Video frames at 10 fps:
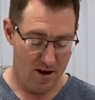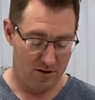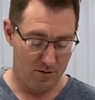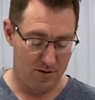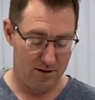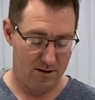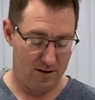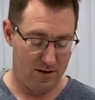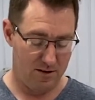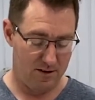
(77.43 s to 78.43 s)
So it
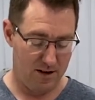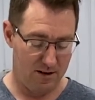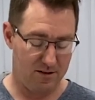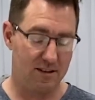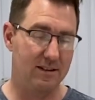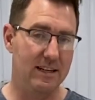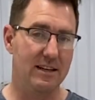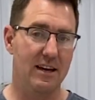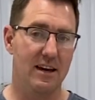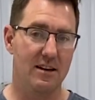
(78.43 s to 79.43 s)
is a
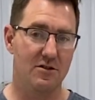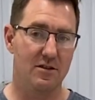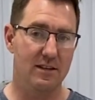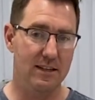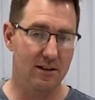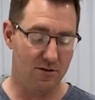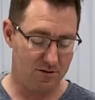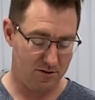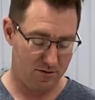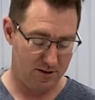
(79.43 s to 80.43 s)
16 gauge
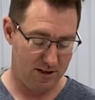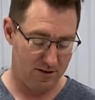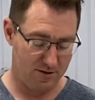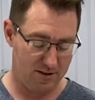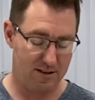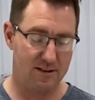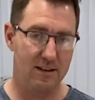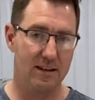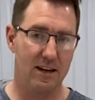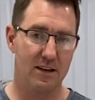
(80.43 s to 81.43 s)
needle. So the needle is
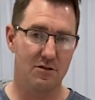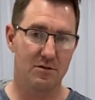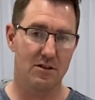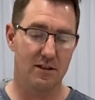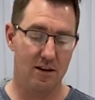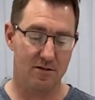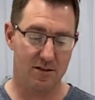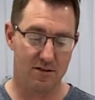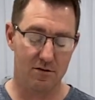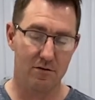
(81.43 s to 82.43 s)
16 gauge, which allows
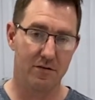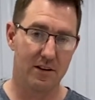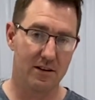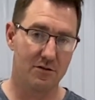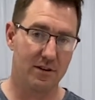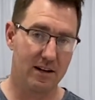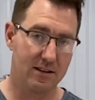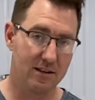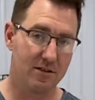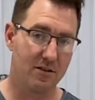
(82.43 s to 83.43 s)
us to fit it
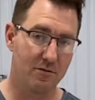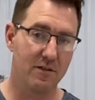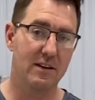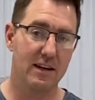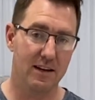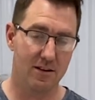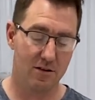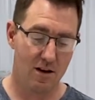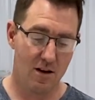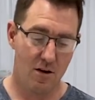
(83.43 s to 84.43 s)
directly into the rivet head,
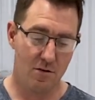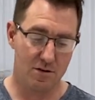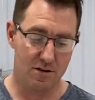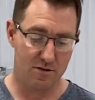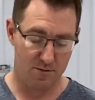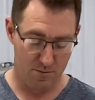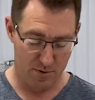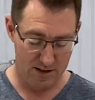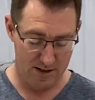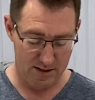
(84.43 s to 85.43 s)
which is
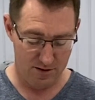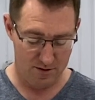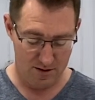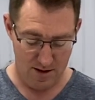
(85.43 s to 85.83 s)
pretty ideal.